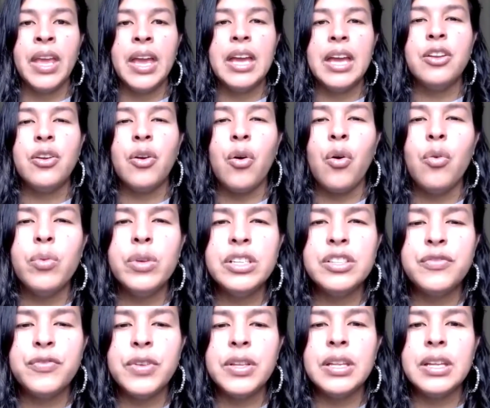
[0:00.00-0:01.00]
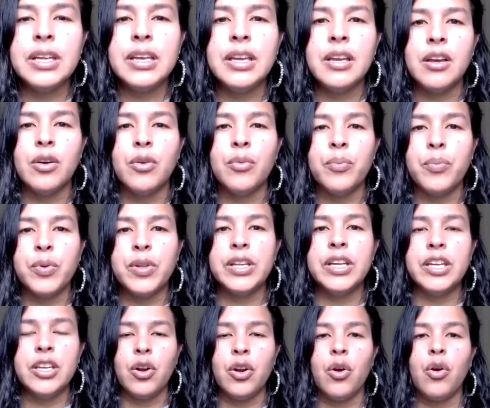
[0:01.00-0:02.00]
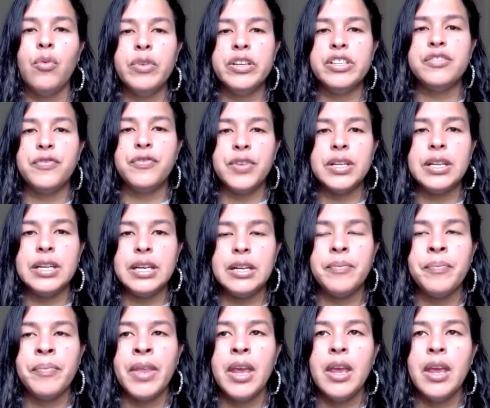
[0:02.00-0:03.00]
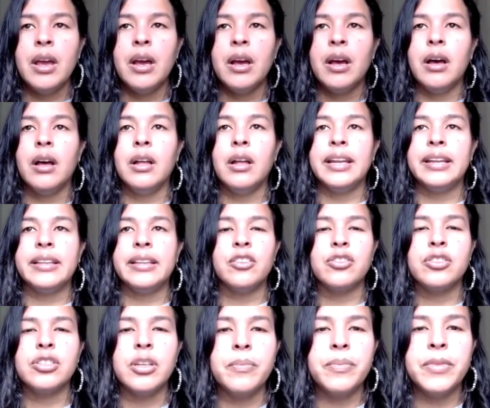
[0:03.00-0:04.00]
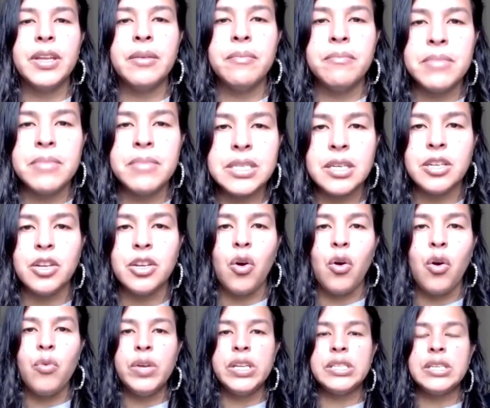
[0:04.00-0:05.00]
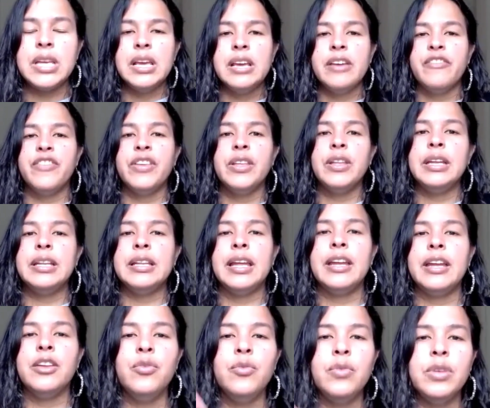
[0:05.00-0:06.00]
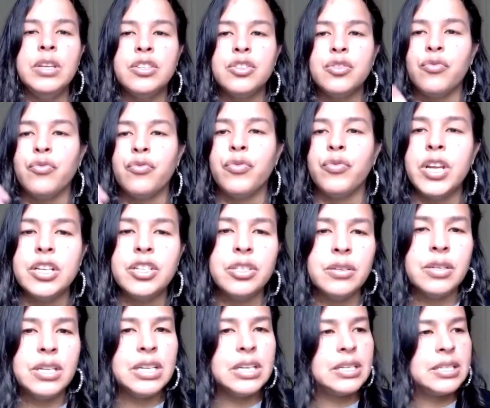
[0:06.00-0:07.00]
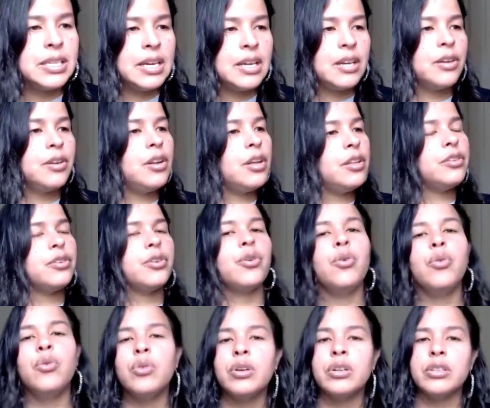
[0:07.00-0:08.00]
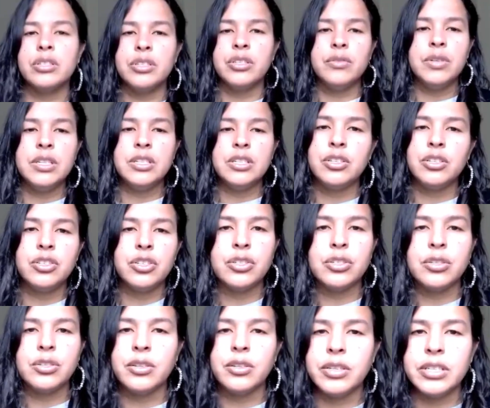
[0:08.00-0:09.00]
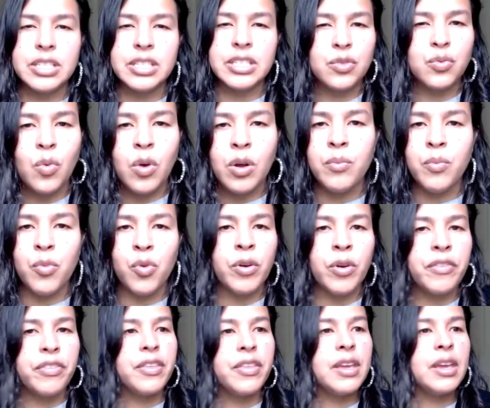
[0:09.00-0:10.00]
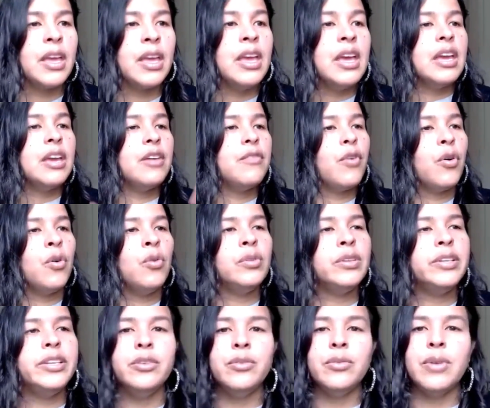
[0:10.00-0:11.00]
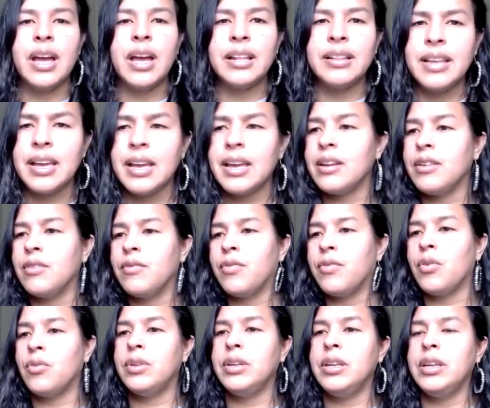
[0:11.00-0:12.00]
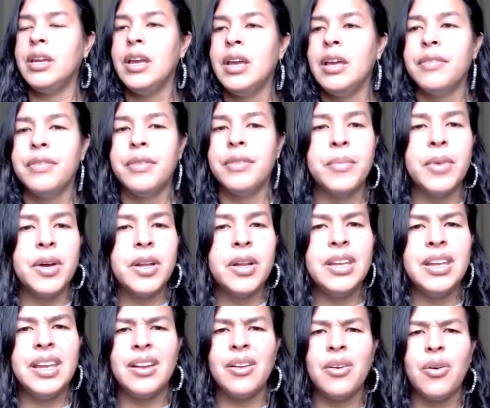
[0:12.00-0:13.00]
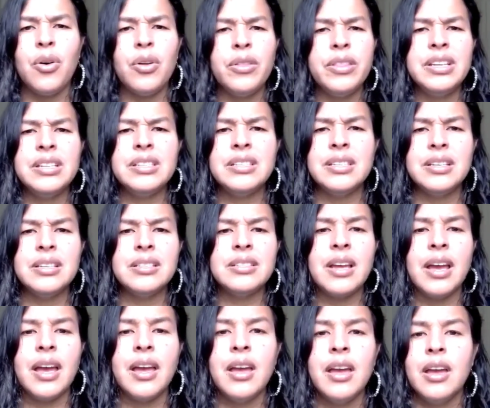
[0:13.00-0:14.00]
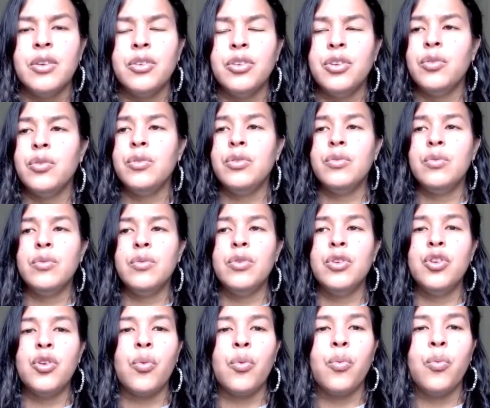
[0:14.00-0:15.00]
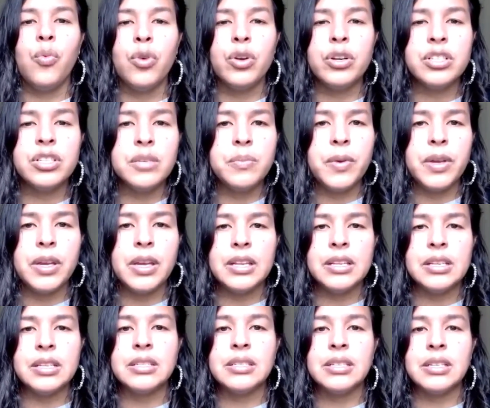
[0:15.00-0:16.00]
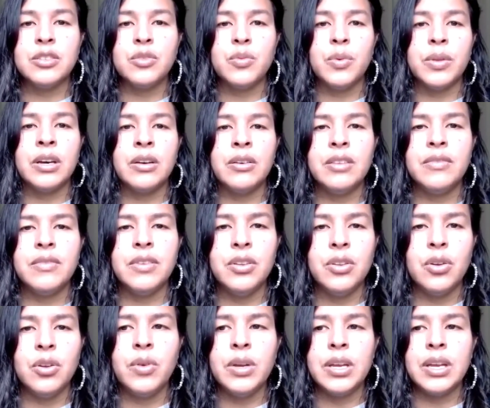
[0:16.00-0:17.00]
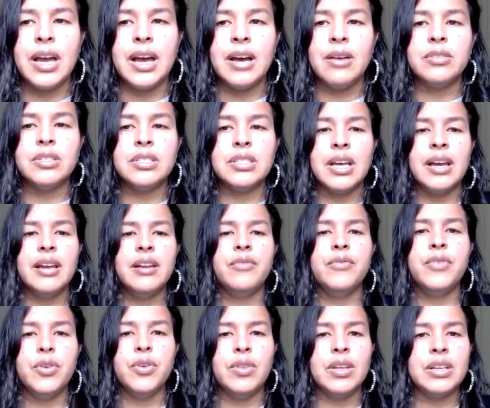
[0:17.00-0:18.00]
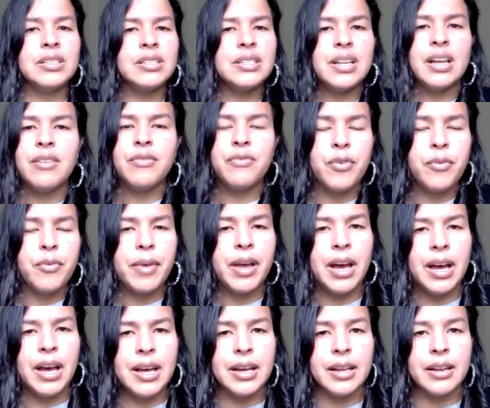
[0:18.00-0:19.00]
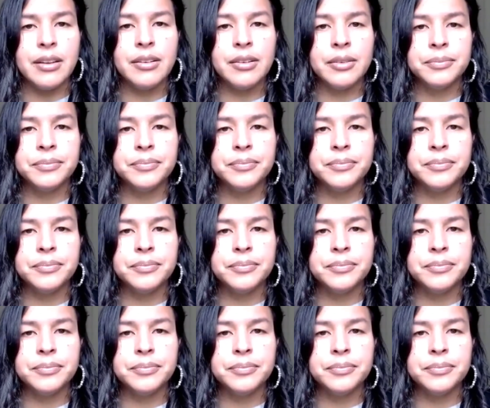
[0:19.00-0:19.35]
And you're always feeling incomplete. You're always feeling like there's something missing. You're always feeling like you need to reach, you need to take another course, you need to just learn this one more thing. If only you had that, if only the money, and all these things that you're worshiping in the sense without even knowing outside of you, that's not from God.